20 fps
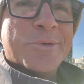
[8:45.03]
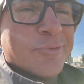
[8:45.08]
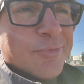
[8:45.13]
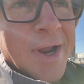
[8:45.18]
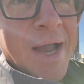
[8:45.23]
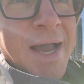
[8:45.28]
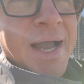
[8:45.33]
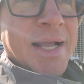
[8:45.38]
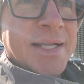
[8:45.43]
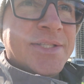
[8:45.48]

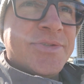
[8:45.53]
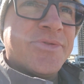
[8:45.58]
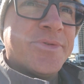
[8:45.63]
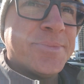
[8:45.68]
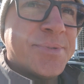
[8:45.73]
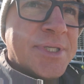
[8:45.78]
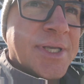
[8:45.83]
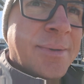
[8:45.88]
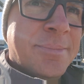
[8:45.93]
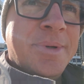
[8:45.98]
rides
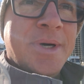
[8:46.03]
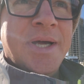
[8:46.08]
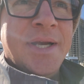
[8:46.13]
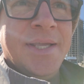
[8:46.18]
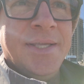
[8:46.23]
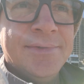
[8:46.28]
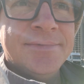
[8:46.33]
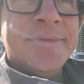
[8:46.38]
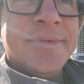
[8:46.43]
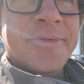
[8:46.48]
from
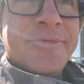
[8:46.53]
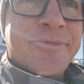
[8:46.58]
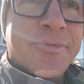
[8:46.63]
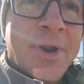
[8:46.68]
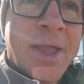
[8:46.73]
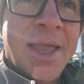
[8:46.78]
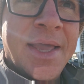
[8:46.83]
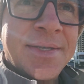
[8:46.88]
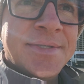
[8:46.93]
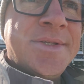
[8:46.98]
somebody, a
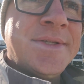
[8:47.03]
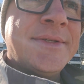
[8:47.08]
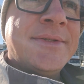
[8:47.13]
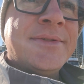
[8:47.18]
friend,